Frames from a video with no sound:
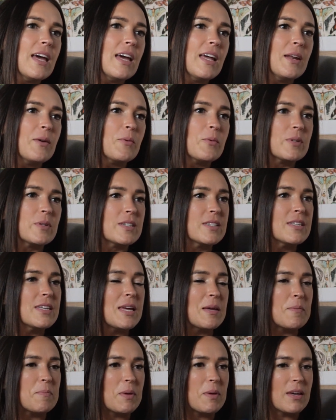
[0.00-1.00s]
and it was
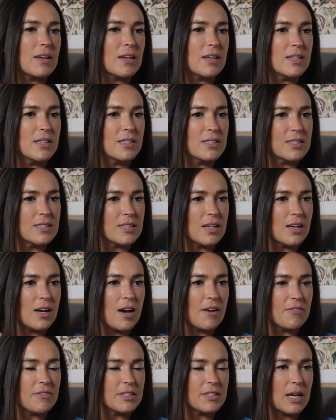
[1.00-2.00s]
neat because
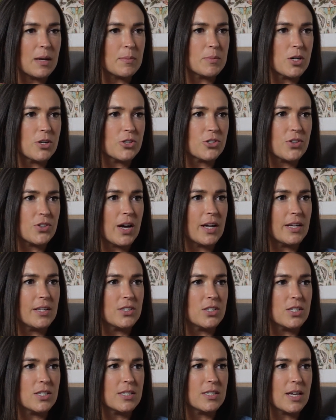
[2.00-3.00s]
oftentimes our
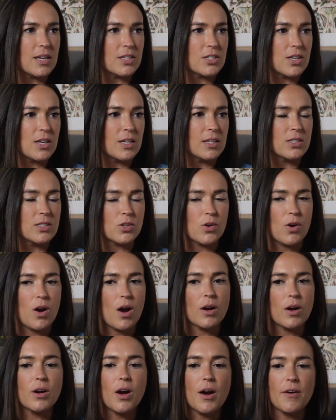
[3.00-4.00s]
strategy sessions or
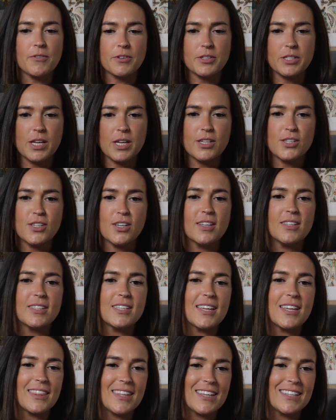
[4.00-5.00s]
our
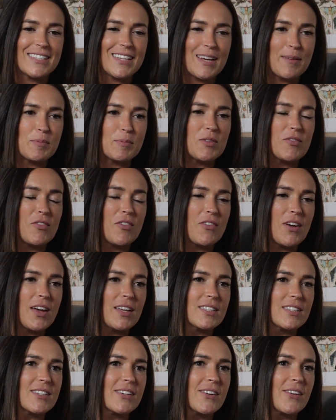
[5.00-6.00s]
conversations at these types of
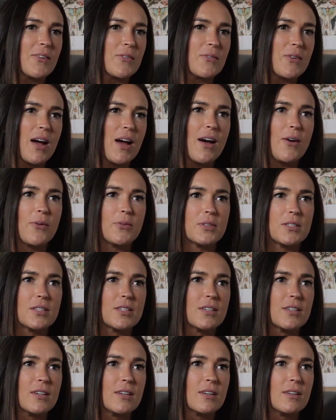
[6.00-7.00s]
events are
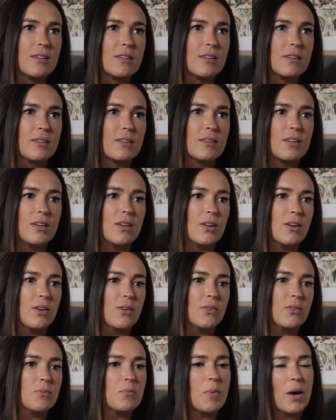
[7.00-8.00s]
around, you
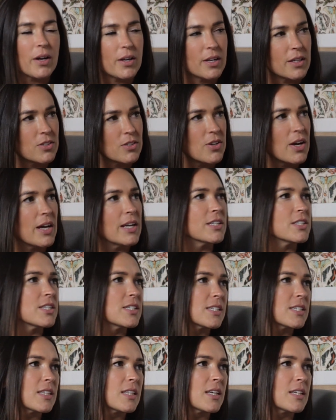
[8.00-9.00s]
know, marketing
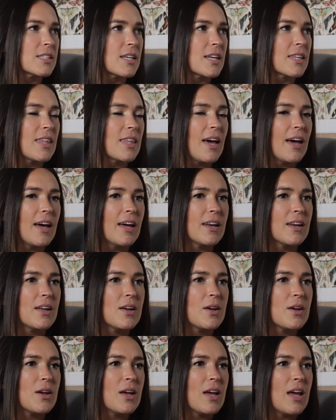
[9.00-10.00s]
strategies and things like that.
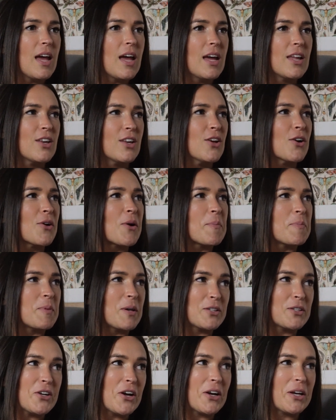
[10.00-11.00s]
And you're up
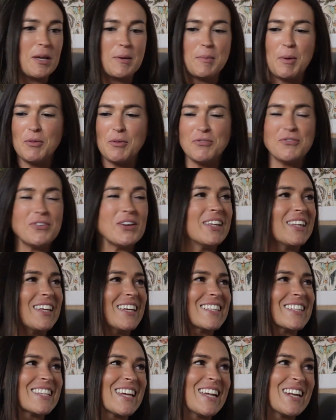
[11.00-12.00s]
there talking about
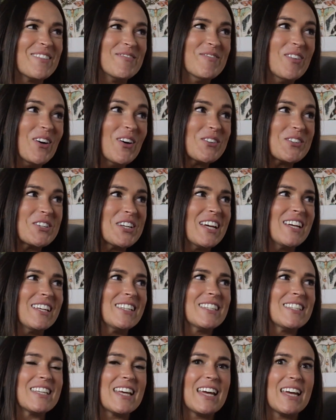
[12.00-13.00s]
feelings and
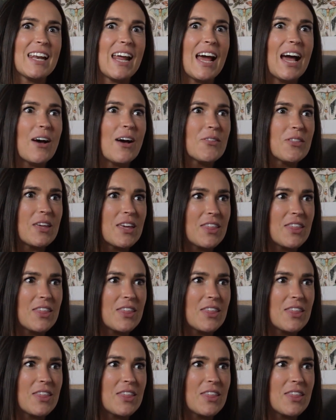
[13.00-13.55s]
emotions and how